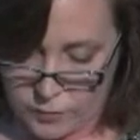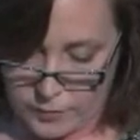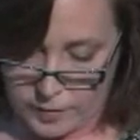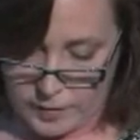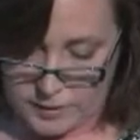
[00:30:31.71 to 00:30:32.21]
or
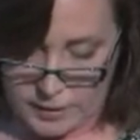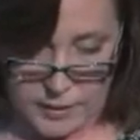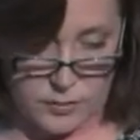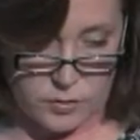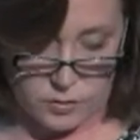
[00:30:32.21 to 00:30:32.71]

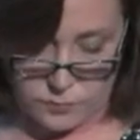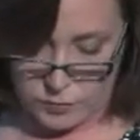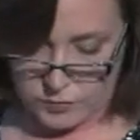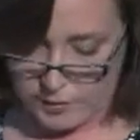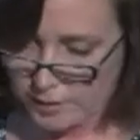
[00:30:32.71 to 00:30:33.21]
maintain the new
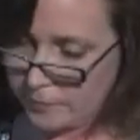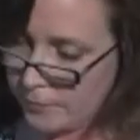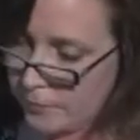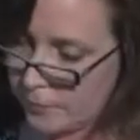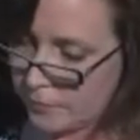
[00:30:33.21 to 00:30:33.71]
museum.